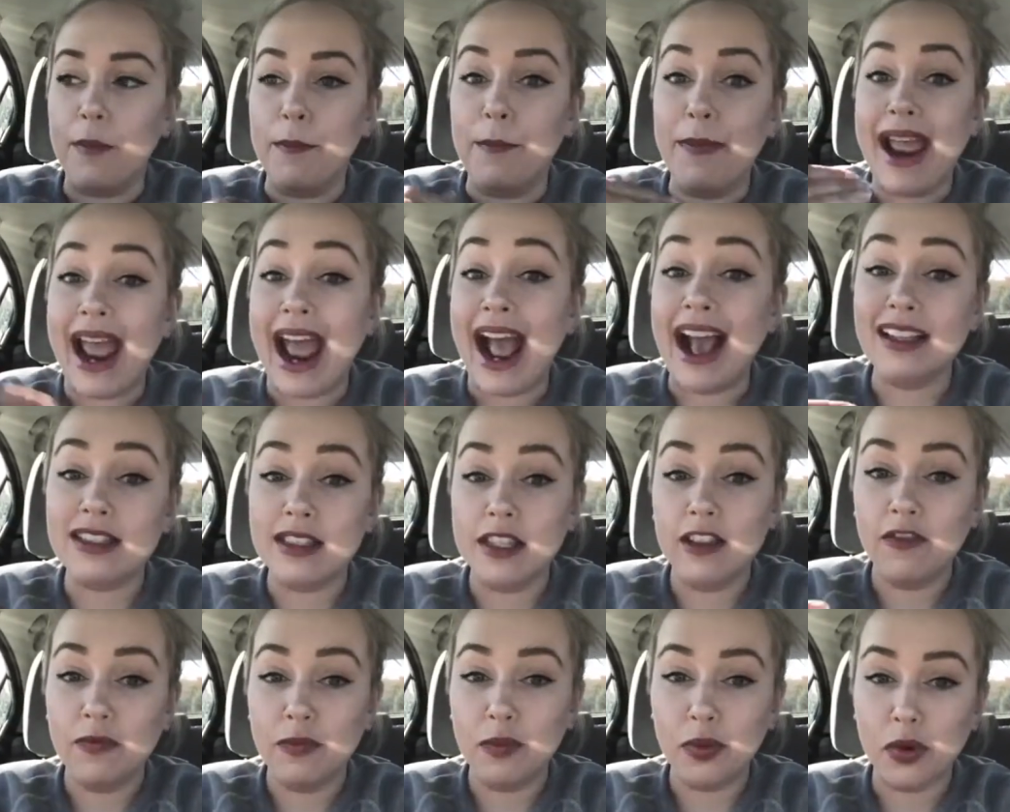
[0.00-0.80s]

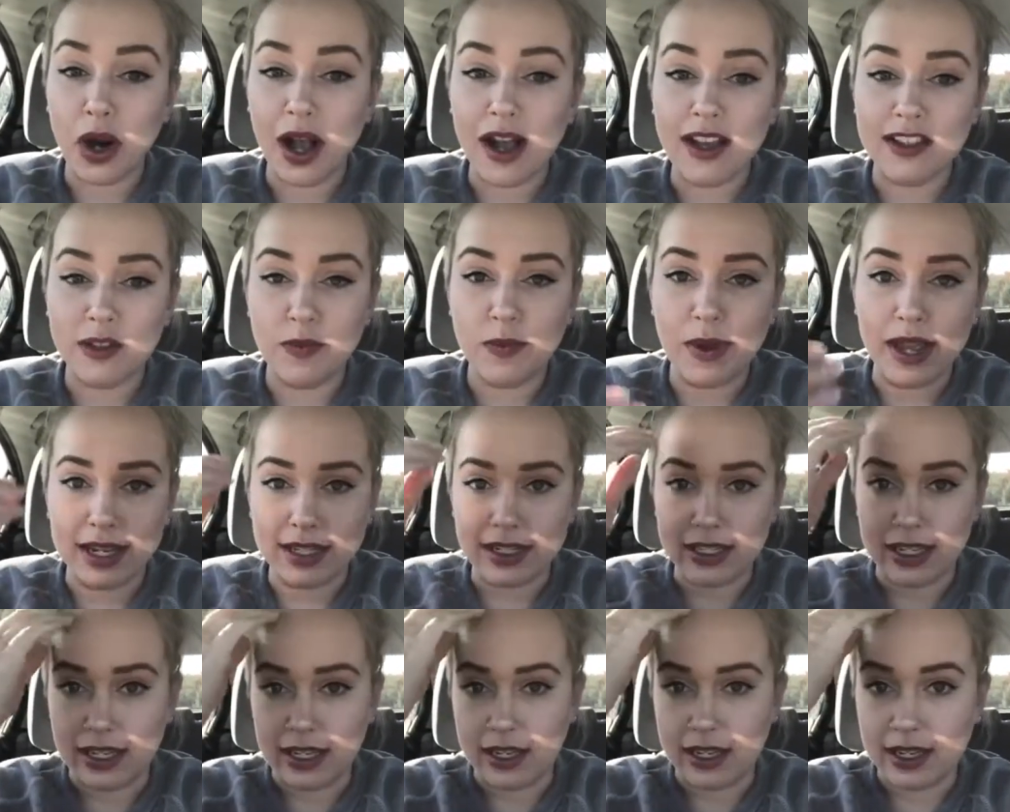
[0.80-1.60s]
Passive
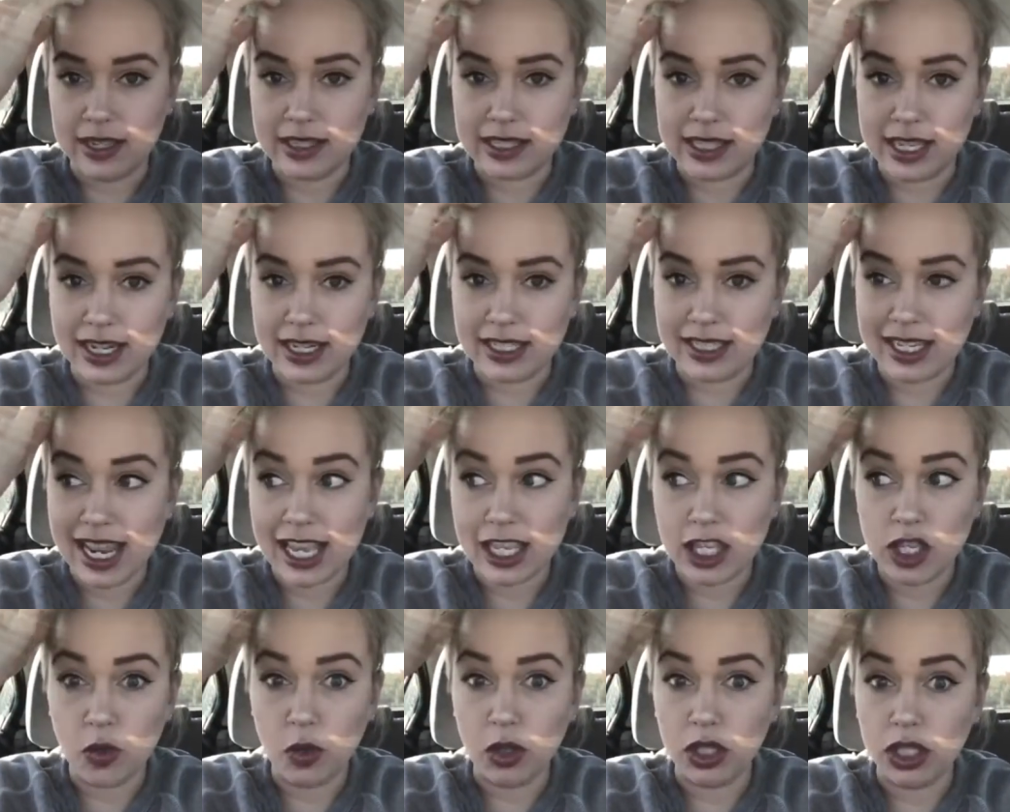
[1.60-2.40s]
prospecting, it's going to
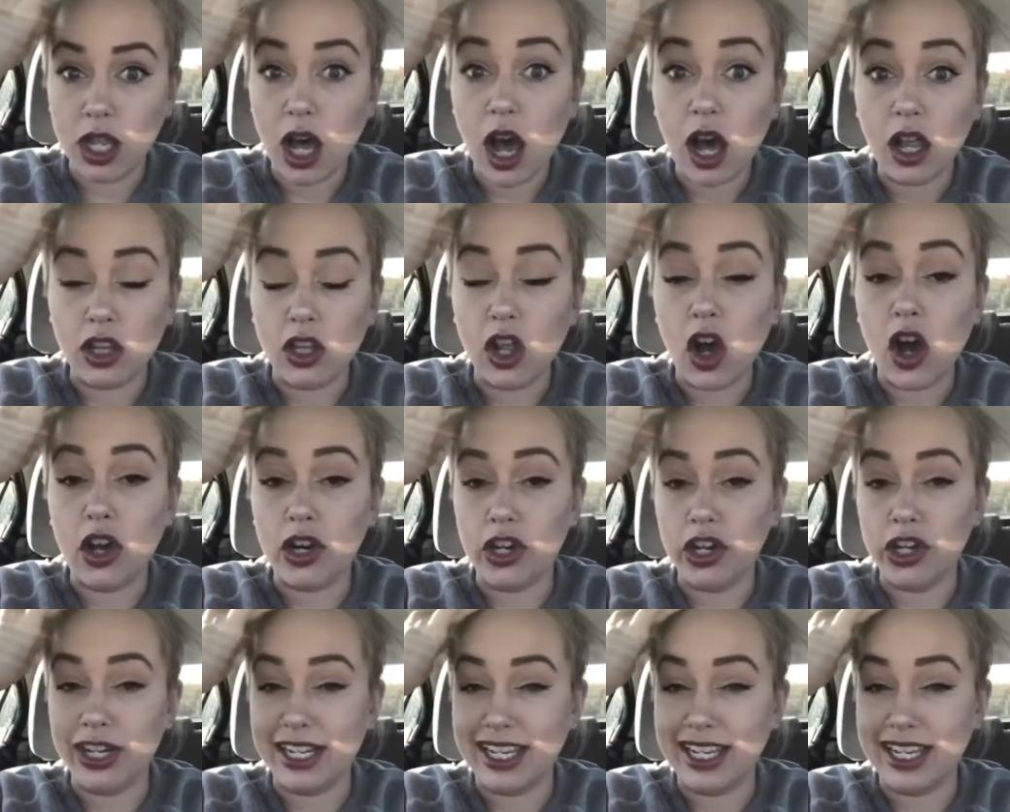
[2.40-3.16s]
take you a lot longer to